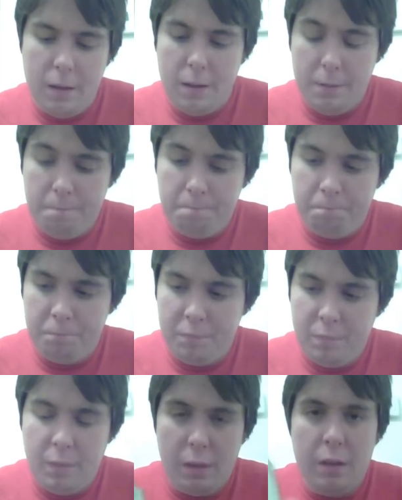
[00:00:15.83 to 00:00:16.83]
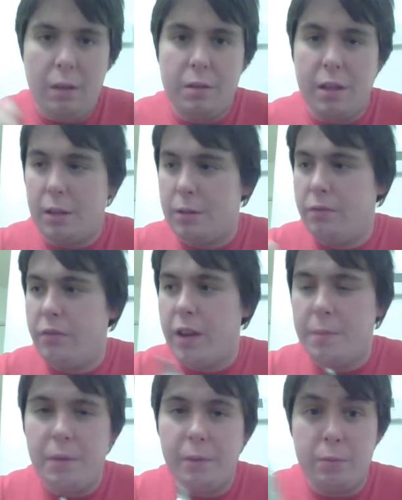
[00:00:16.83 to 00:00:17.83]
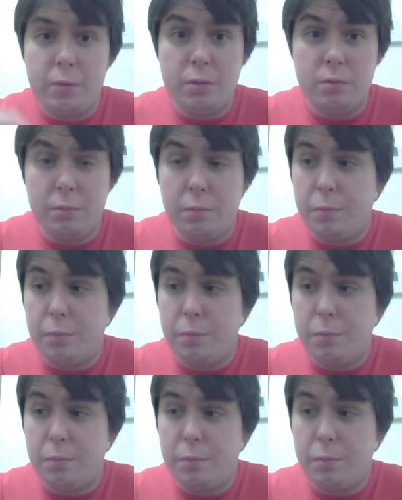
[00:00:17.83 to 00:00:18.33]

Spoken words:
I'll take a little vape and then we'll